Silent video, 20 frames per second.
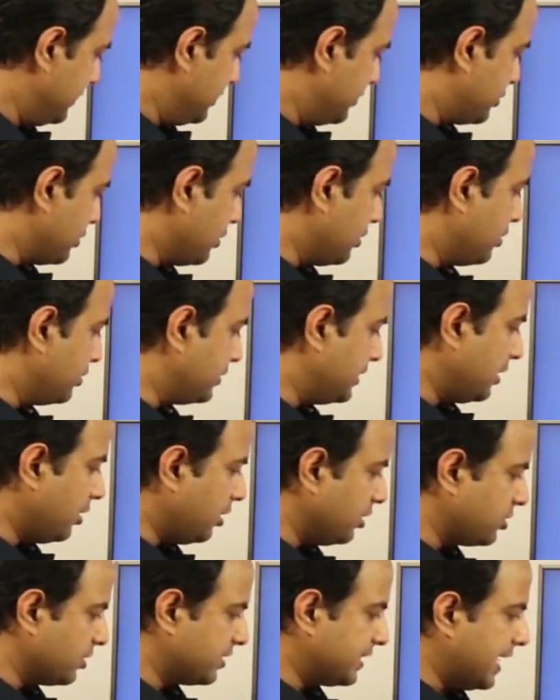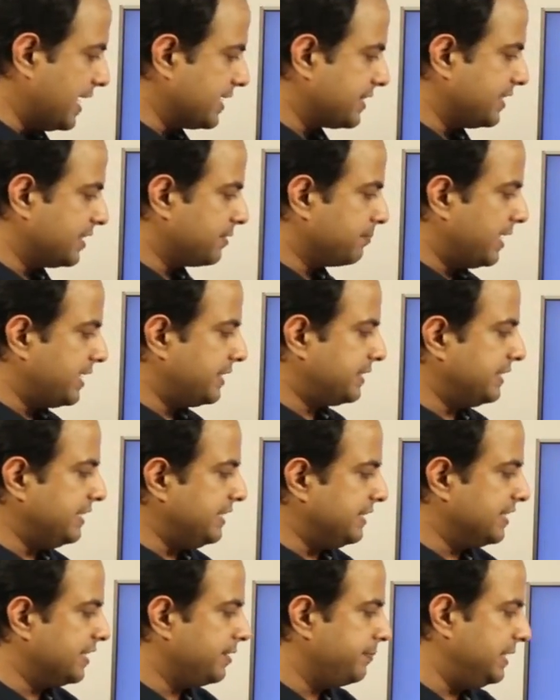So there are also tasks that might
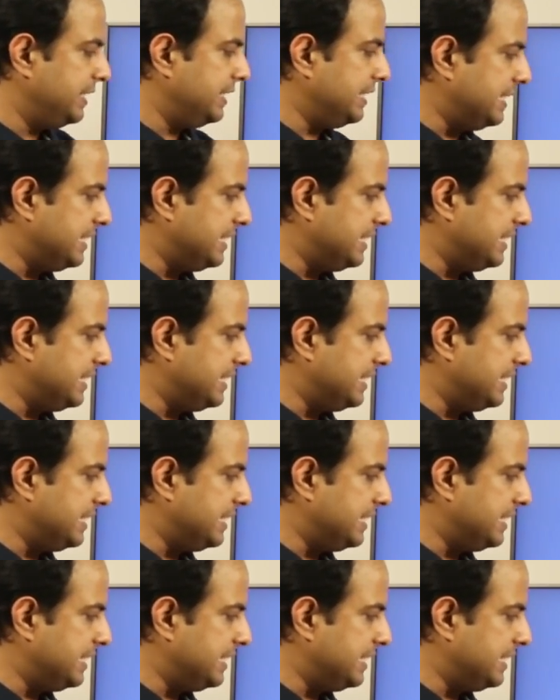either be